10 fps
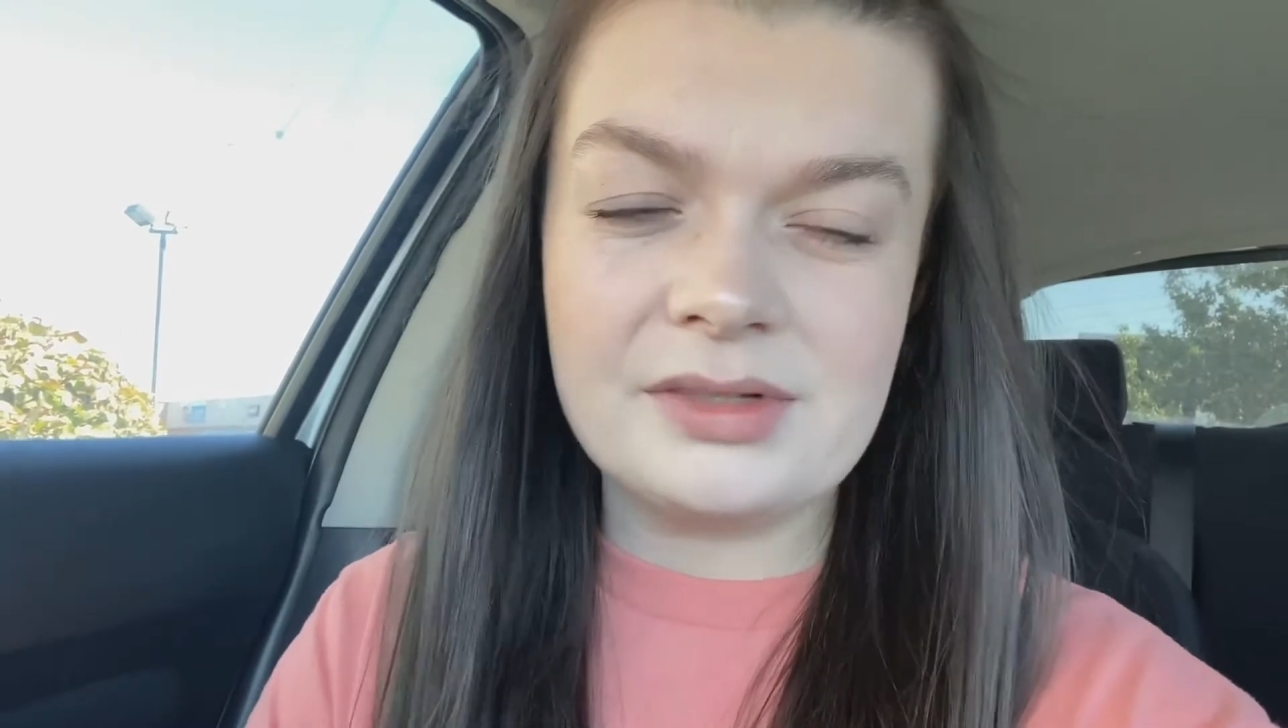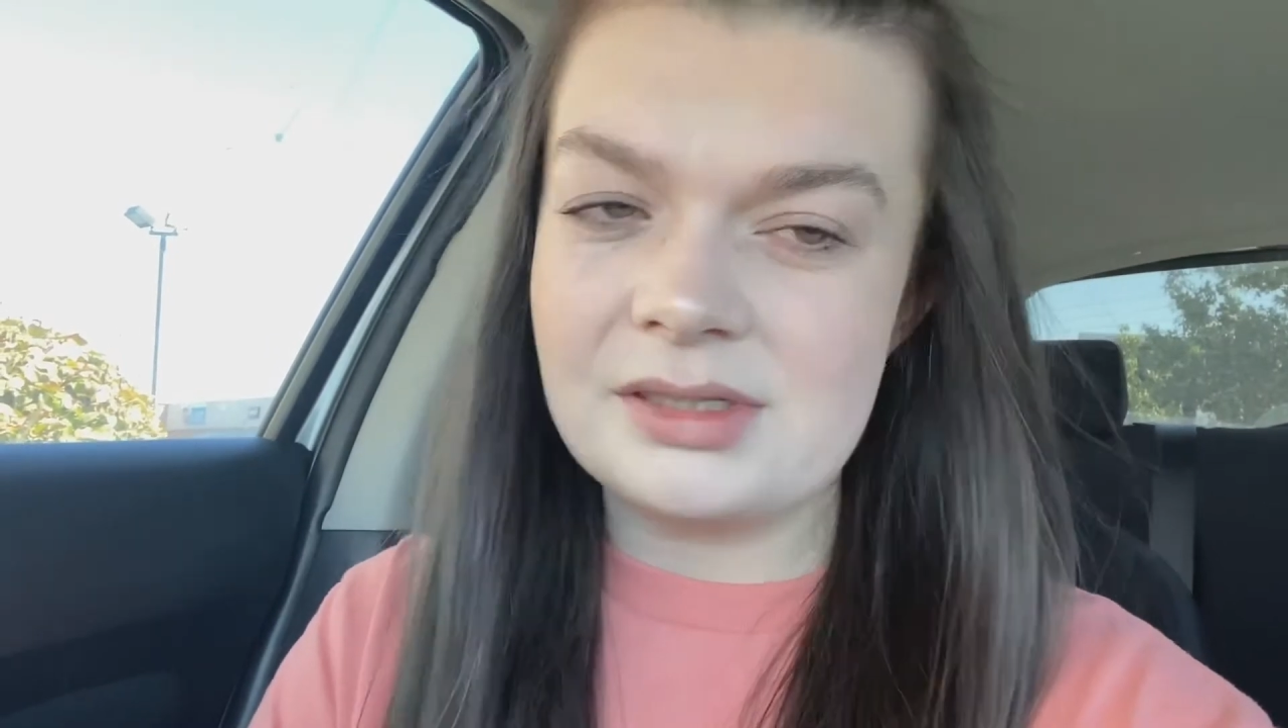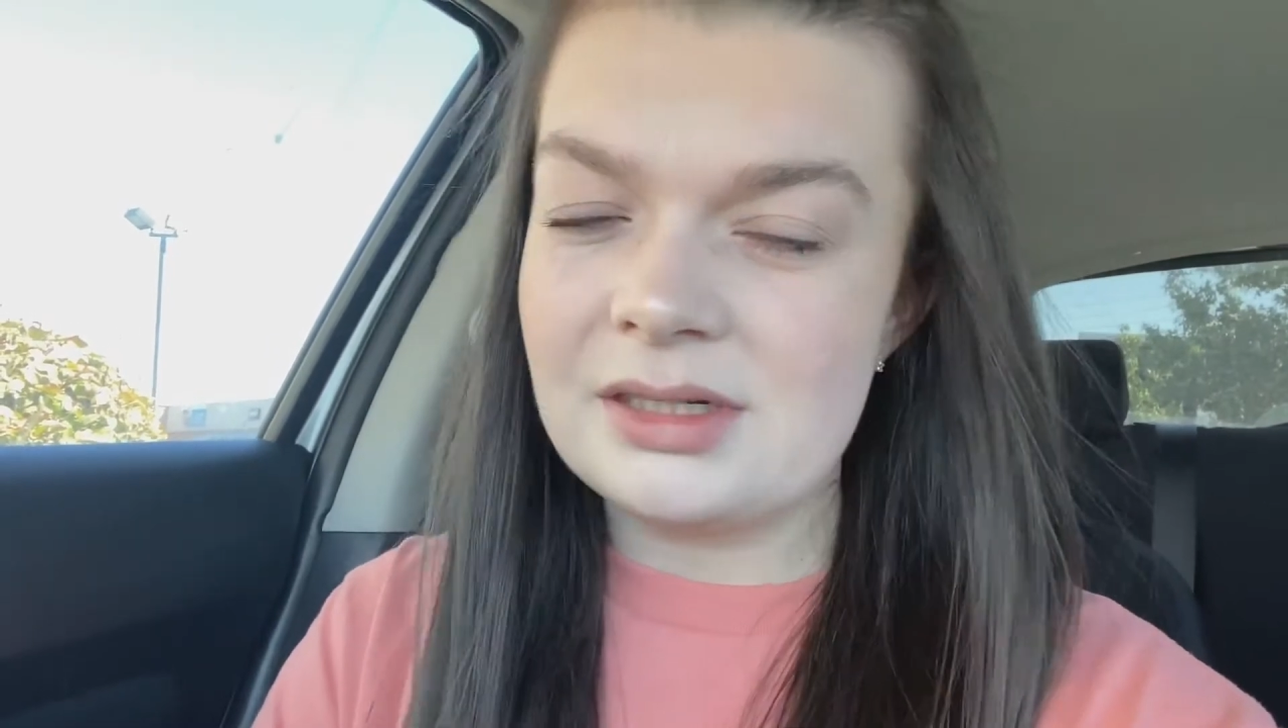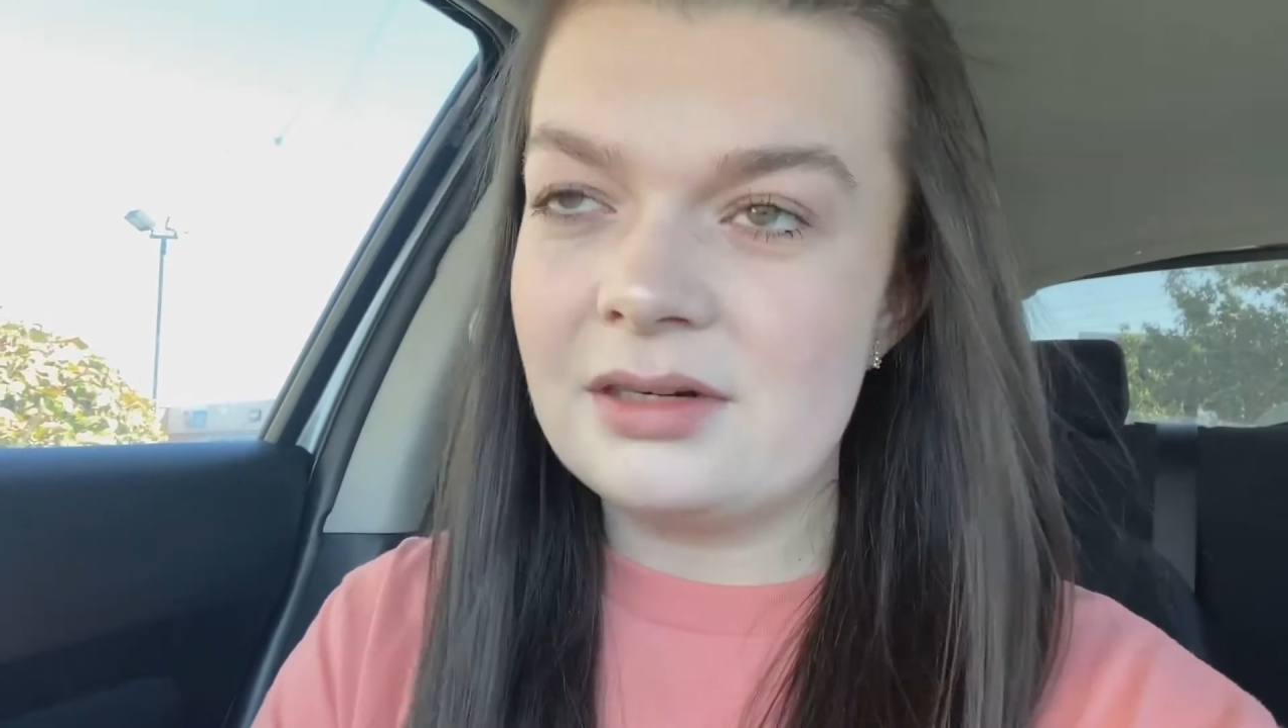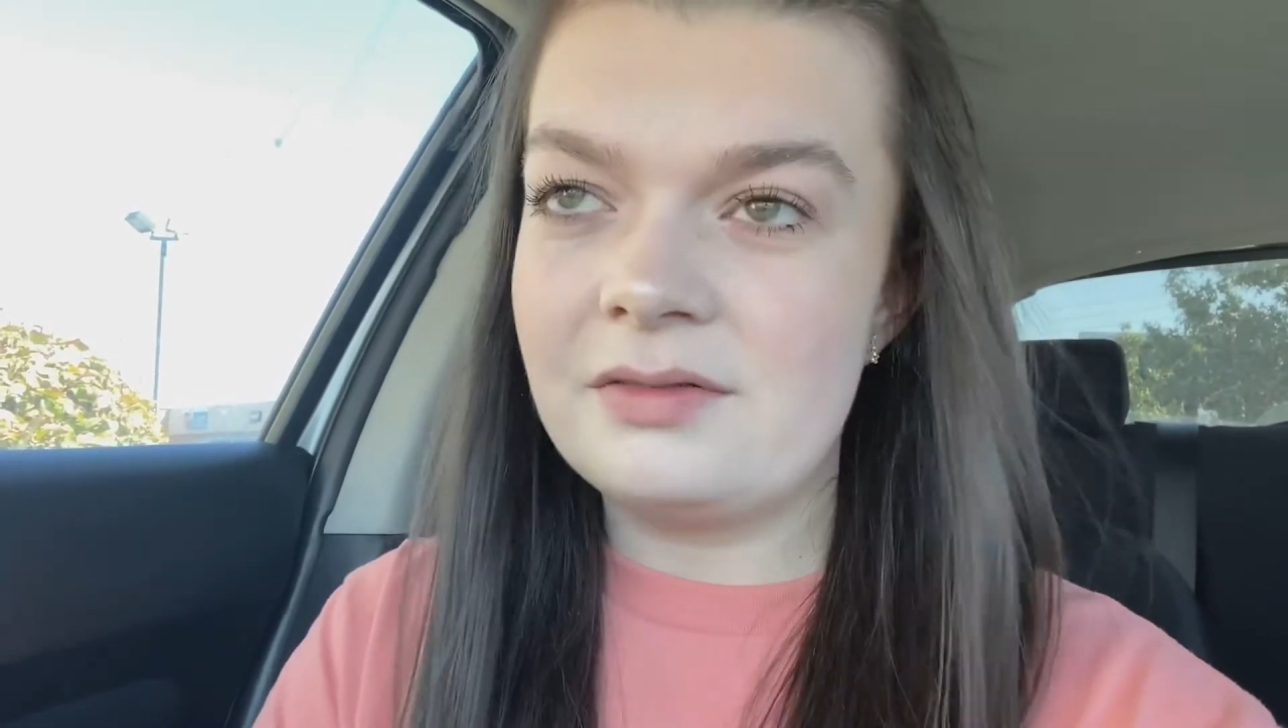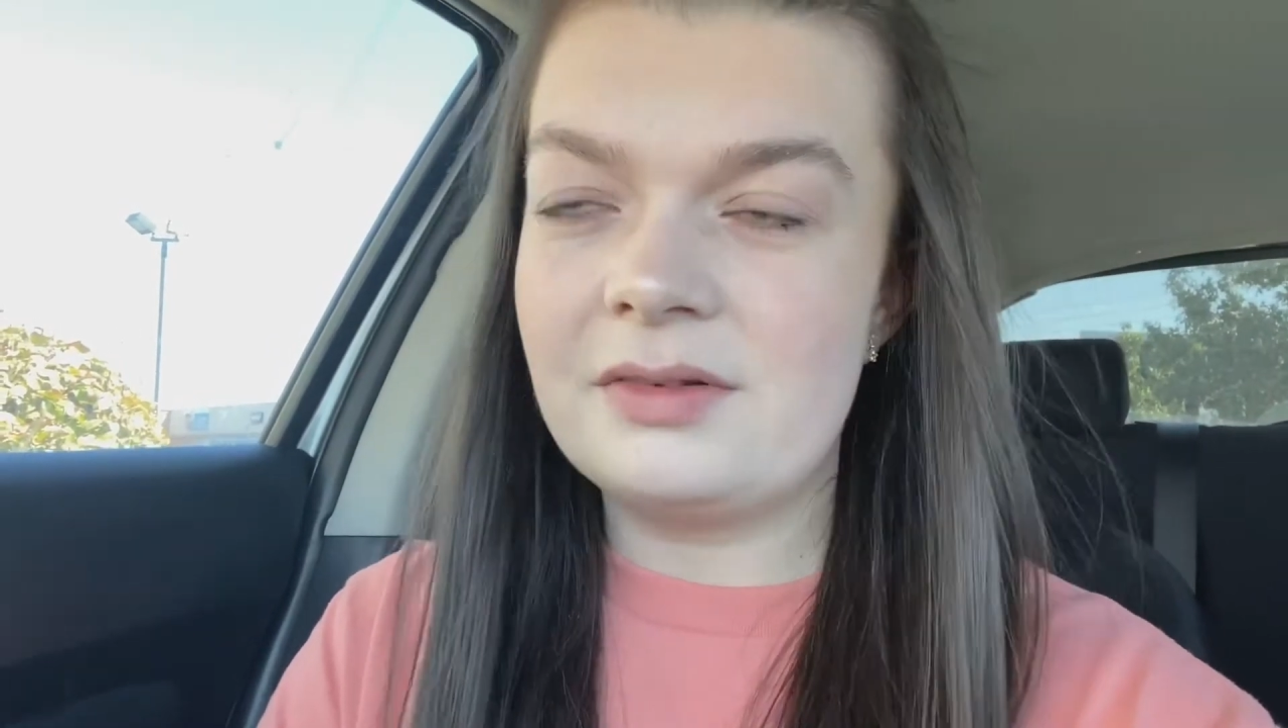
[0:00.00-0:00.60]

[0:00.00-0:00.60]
and stuff.